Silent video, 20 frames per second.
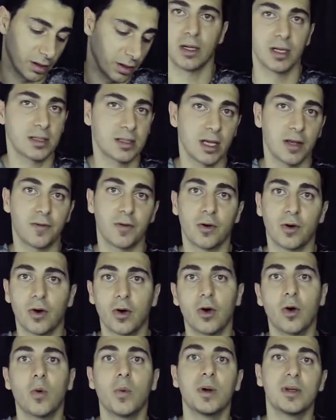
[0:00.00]
Let's say if you're
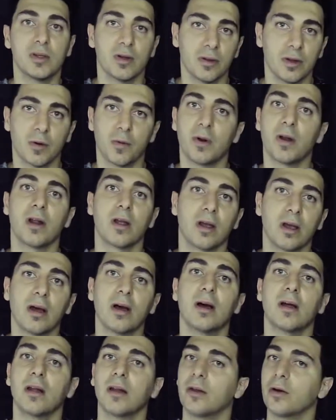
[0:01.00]
always on the run and
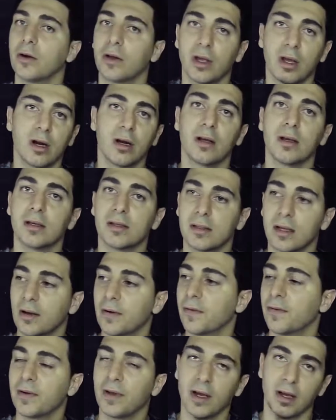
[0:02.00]
gun and you're carrying
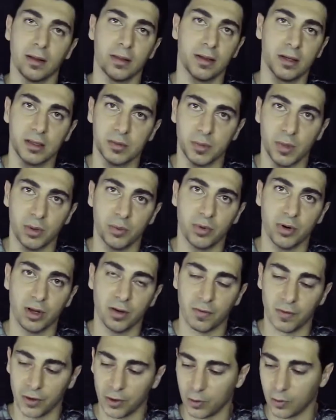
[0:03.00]
stuff, yeah, things might
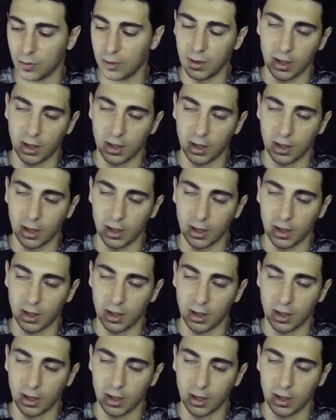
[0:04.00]
break for you.